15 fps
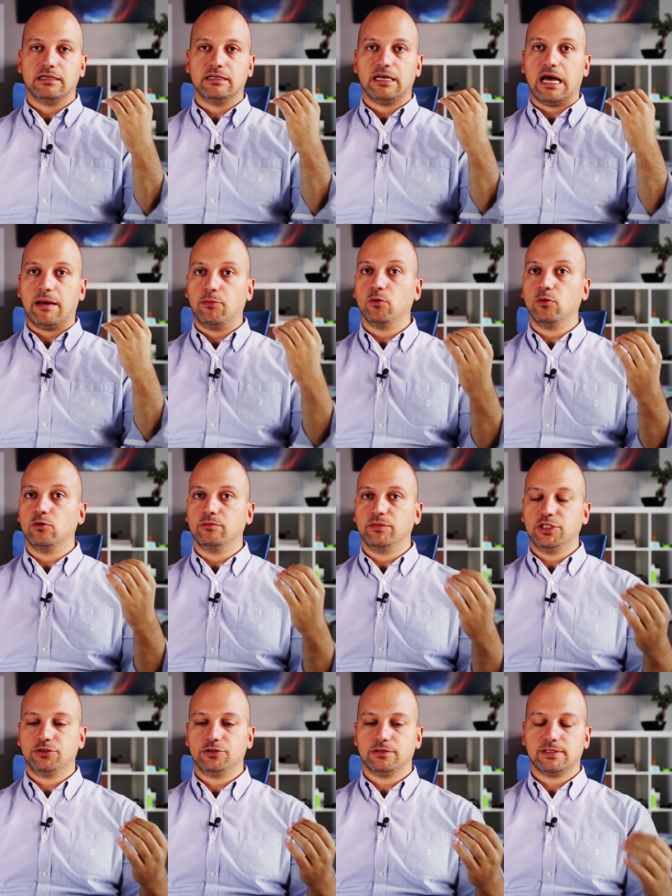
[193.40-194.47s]
uh, Apollo
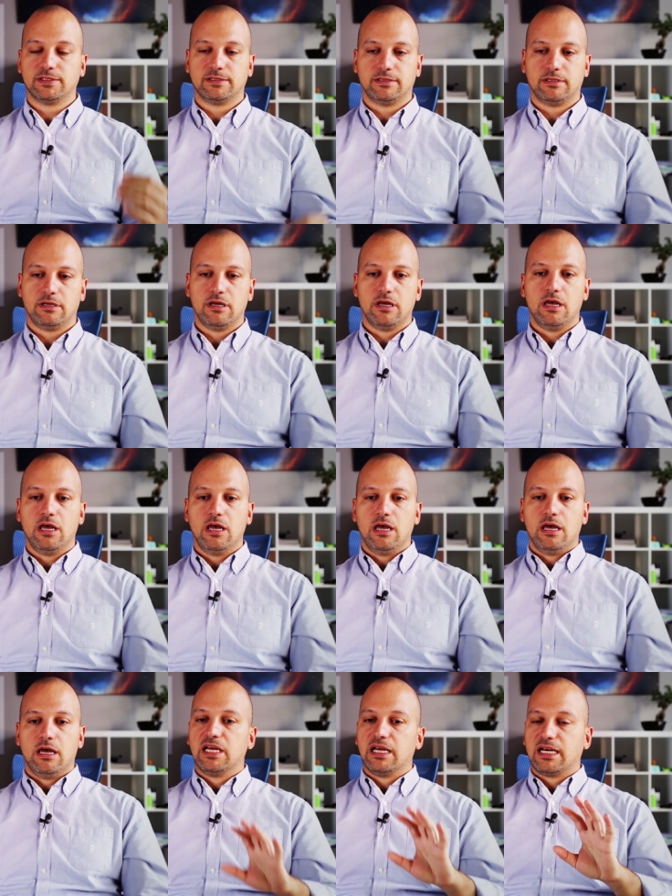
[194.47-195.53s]
missions.
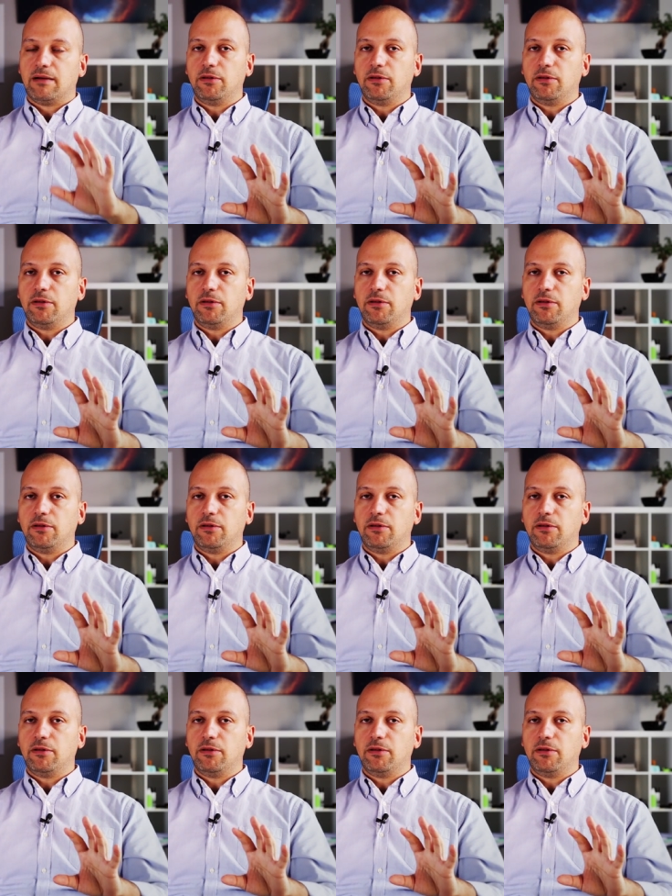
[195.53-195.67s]
A